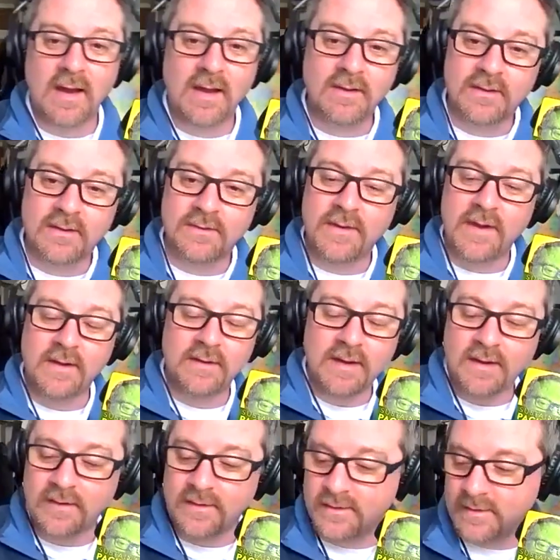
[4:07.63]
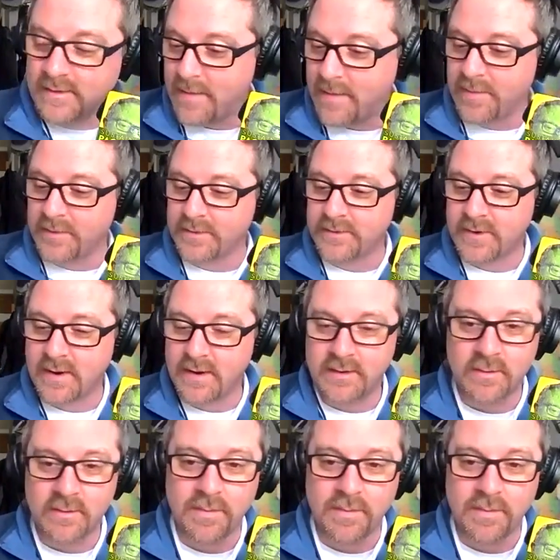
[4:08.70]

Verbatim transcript: I just found out Apple's trying to